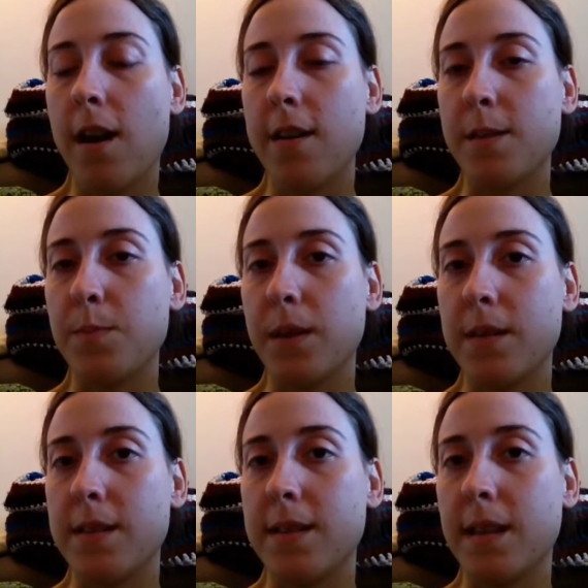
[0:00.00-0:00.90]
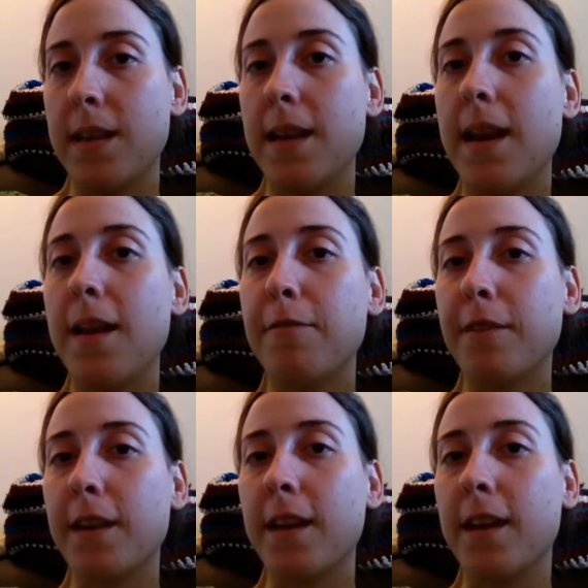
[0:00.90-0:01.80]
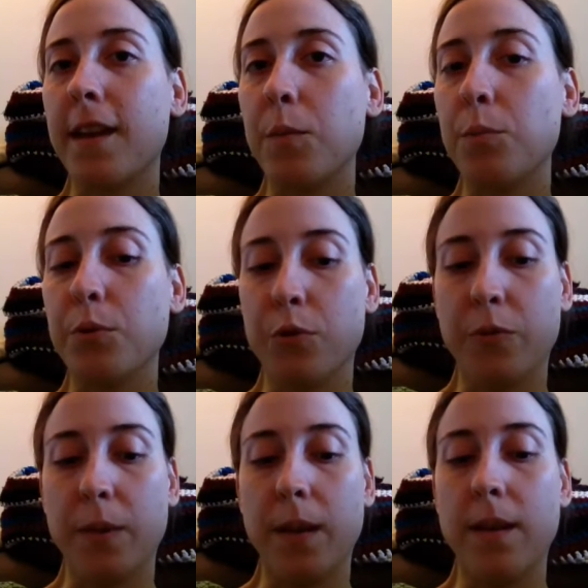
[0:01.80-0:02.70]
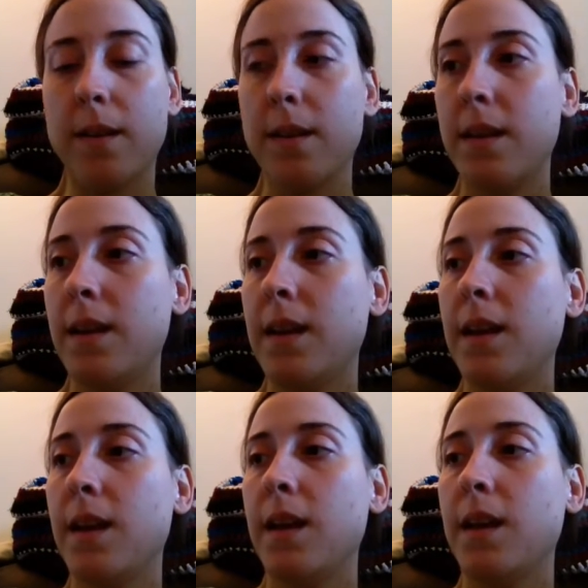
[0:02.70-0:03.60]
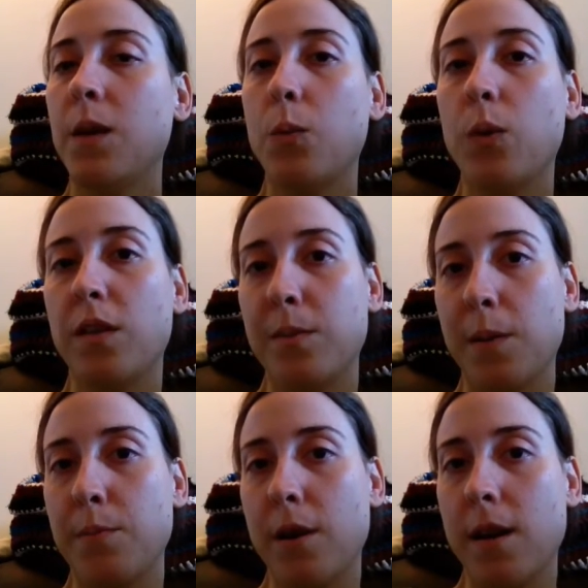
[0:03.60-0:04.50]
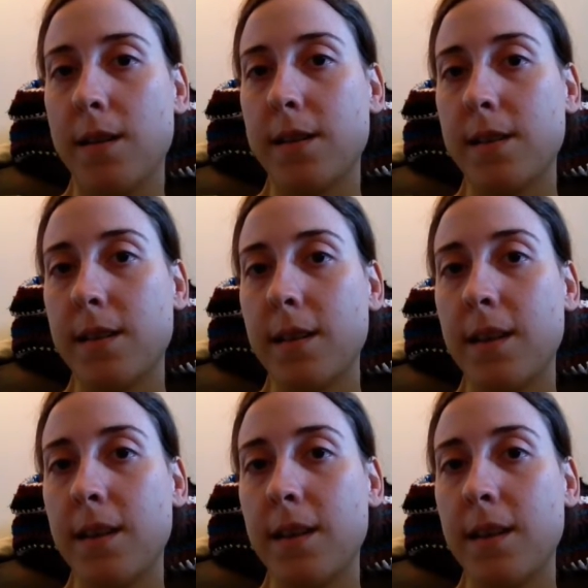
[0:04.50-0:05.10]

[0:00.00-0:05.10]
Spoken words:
has been significant improvement with my breast.